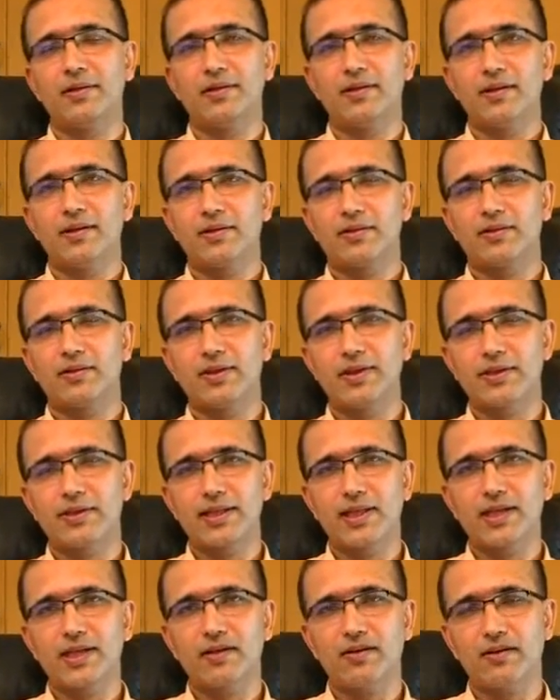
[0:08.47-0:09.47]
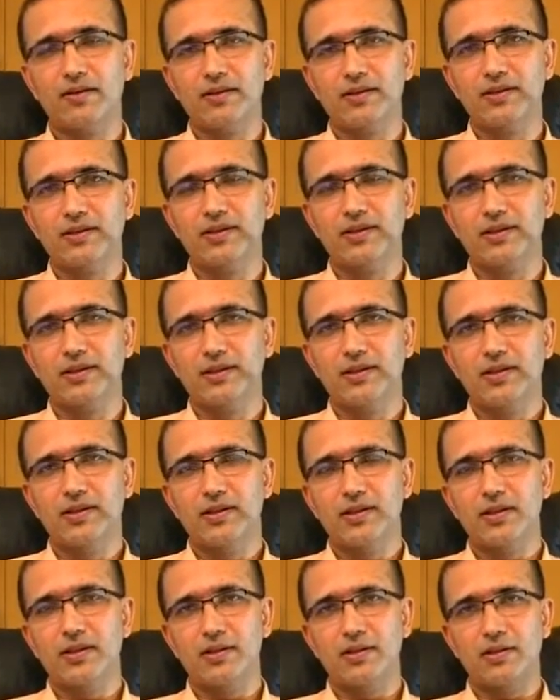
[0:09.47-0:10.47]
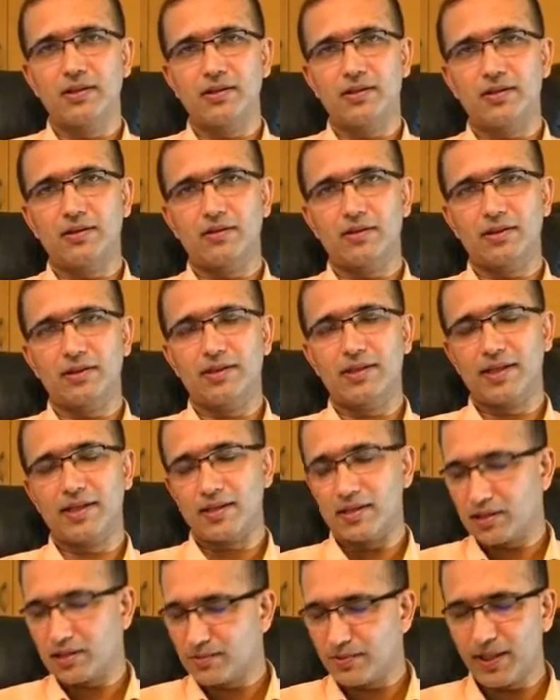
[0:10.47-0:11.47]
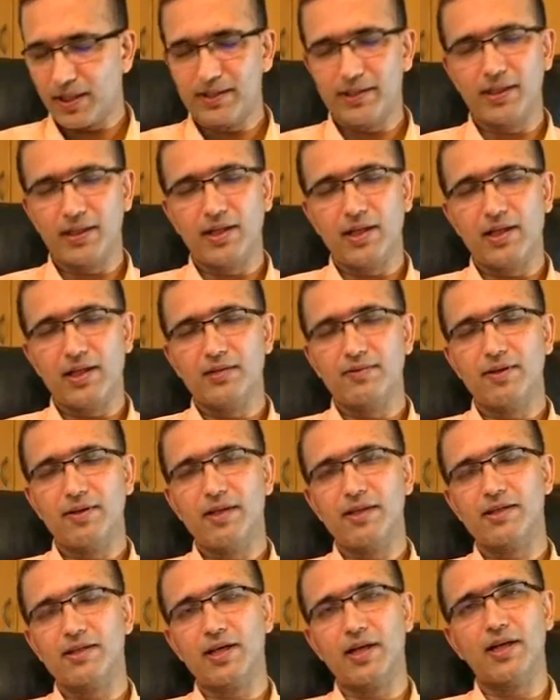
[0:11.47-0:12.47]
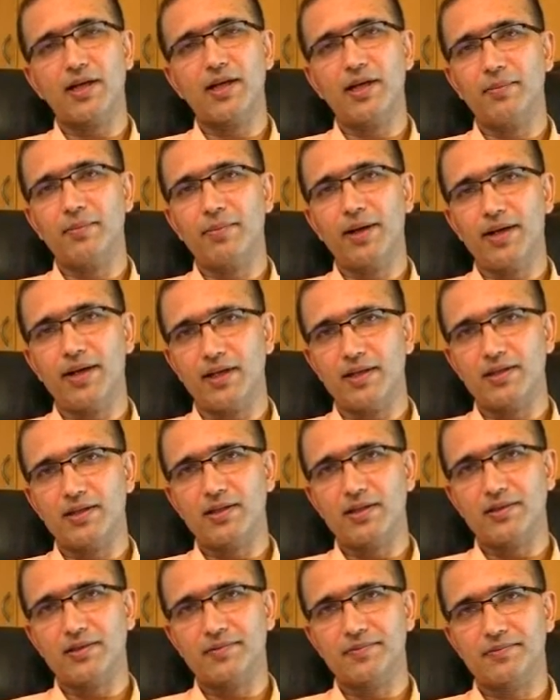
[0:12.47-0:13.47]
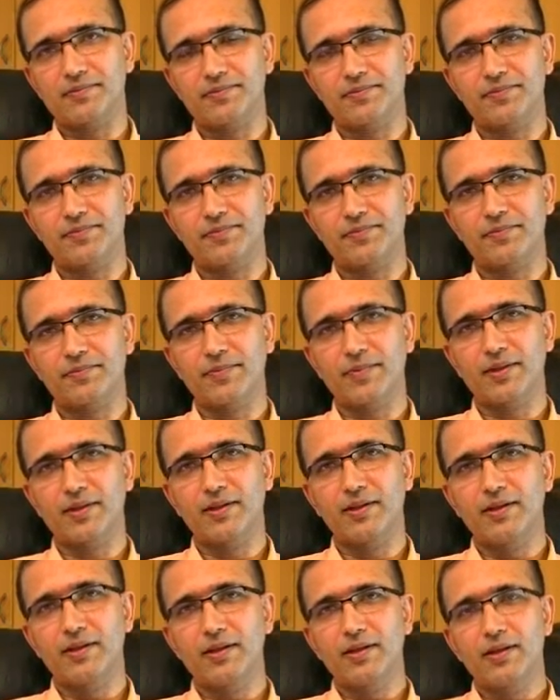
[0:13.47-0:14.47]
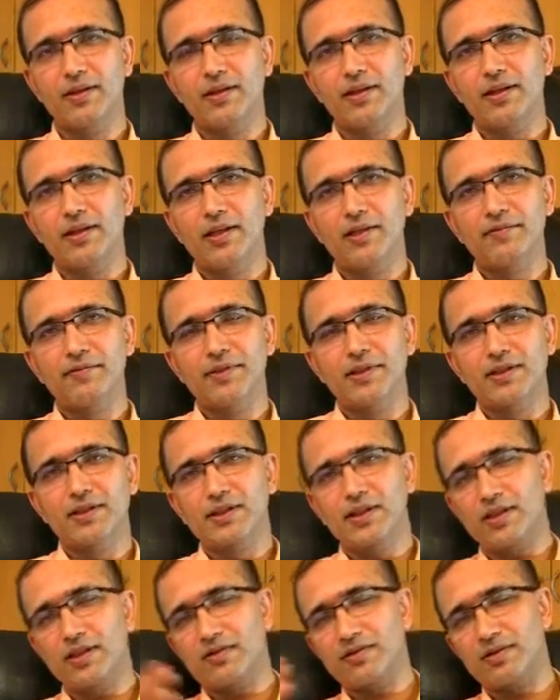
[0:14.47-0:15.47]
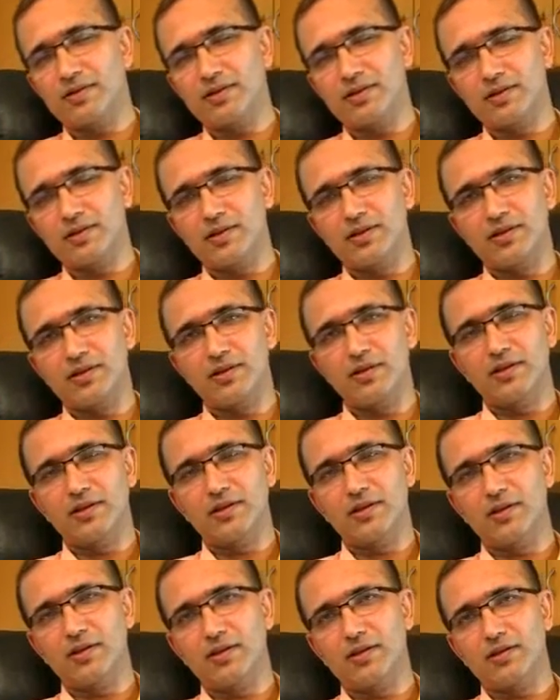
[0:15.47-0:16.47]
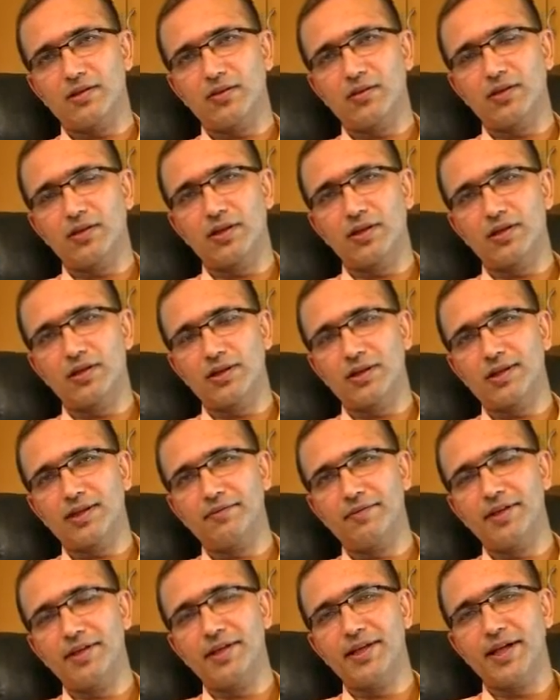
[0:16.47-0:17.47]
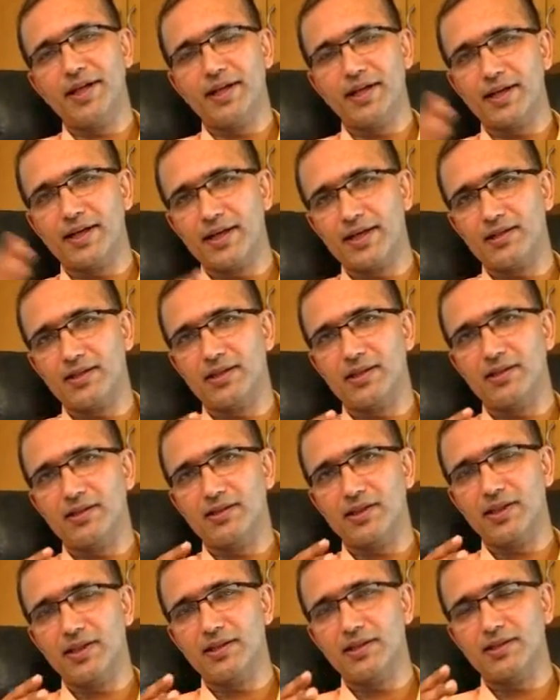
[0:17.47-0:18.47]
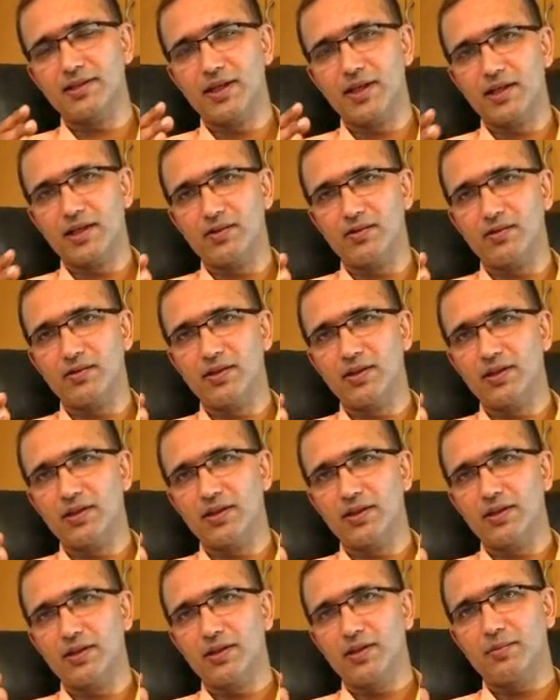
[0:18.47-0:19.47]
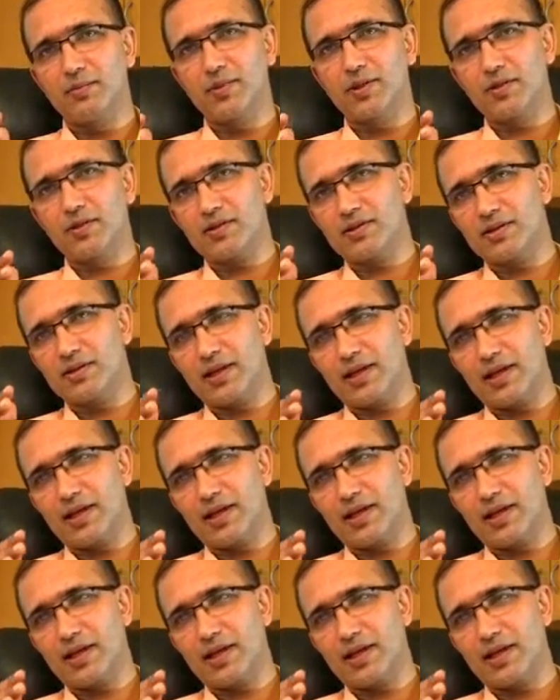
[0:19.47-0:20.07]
So this can cause spinal as well as truncal imbalance. If this cause occurs in a very younger age, say in the childhood, because